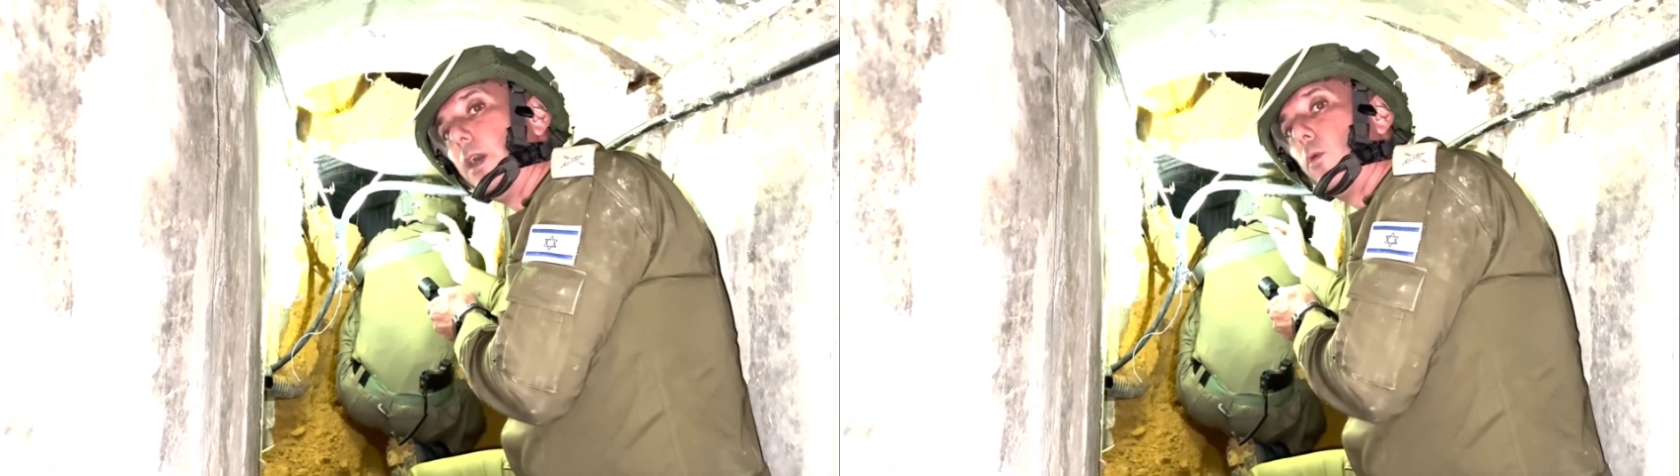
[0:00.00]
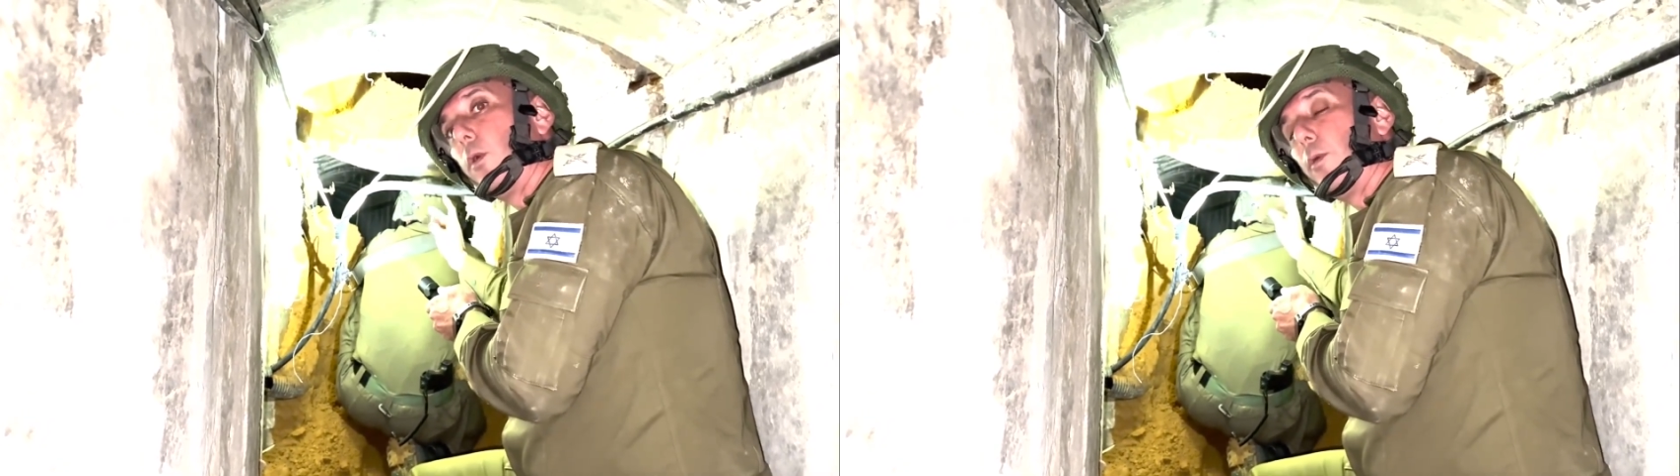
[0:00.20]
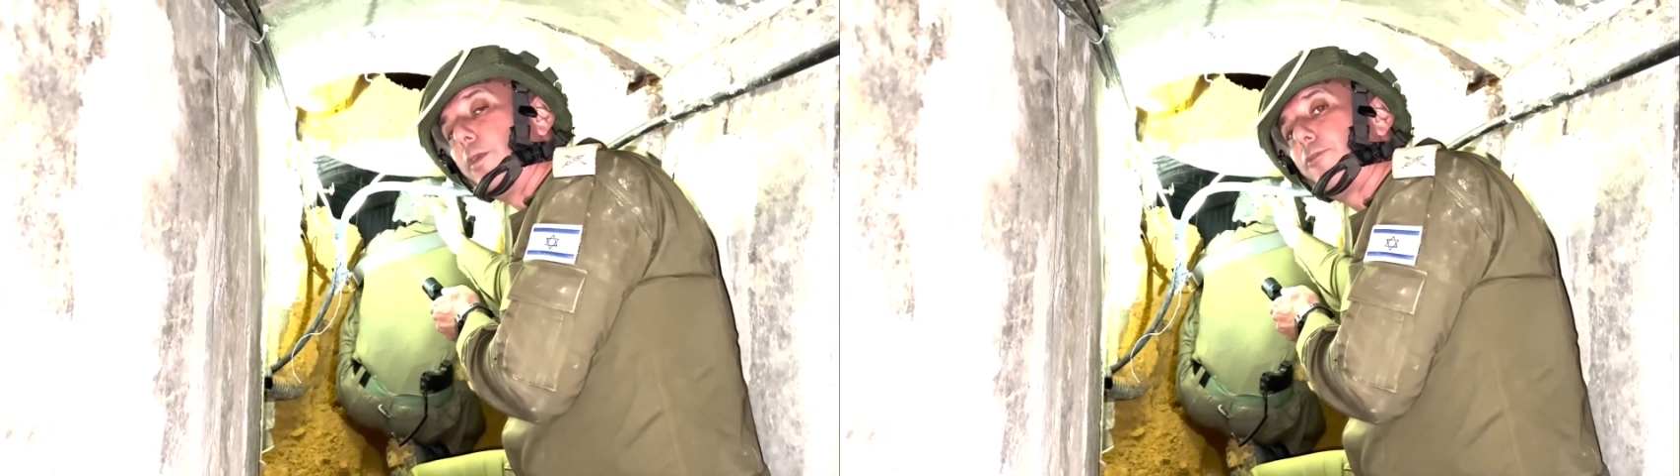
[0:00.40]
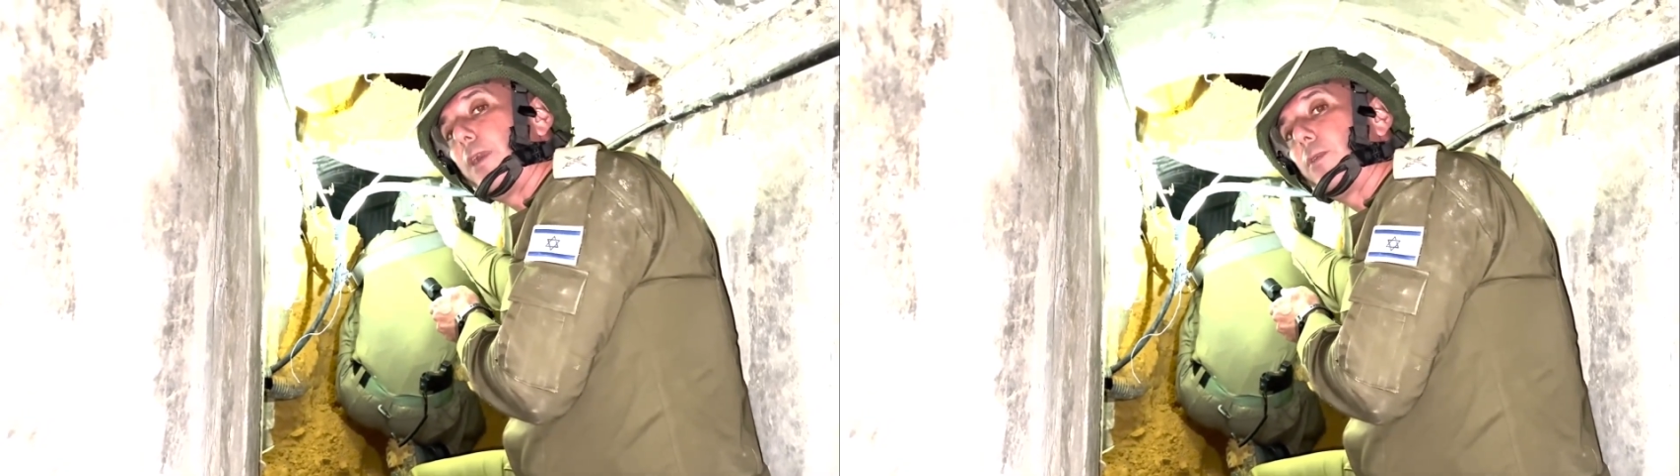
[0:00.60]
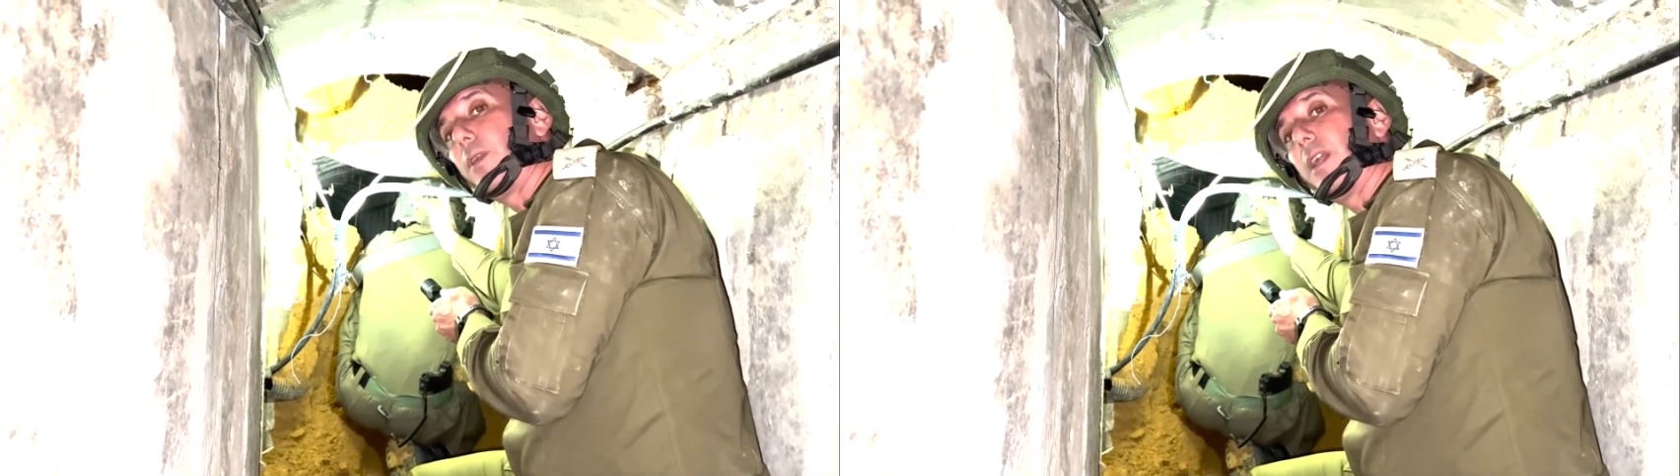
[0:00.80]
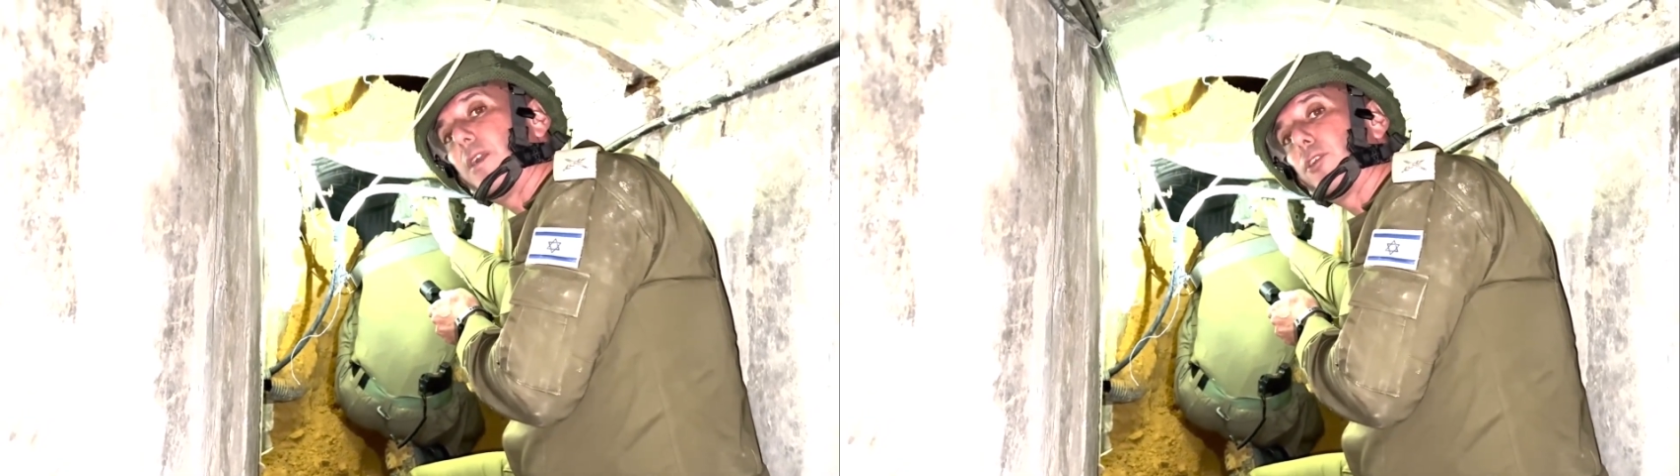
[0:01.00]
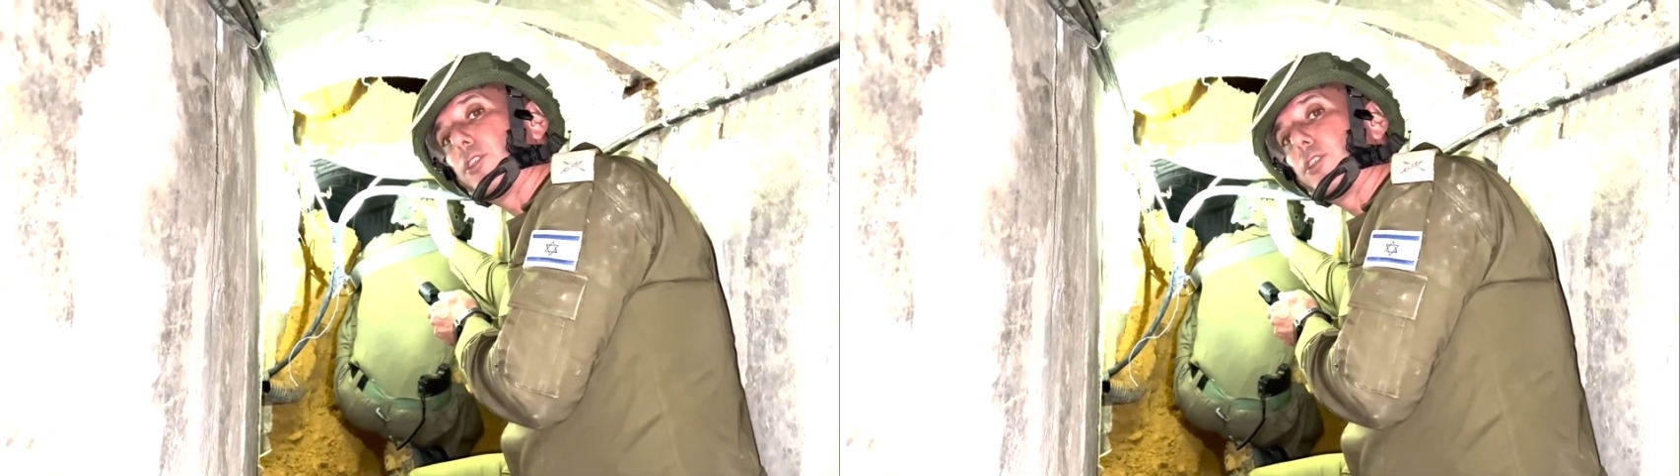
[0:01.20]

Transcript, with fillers: where we found another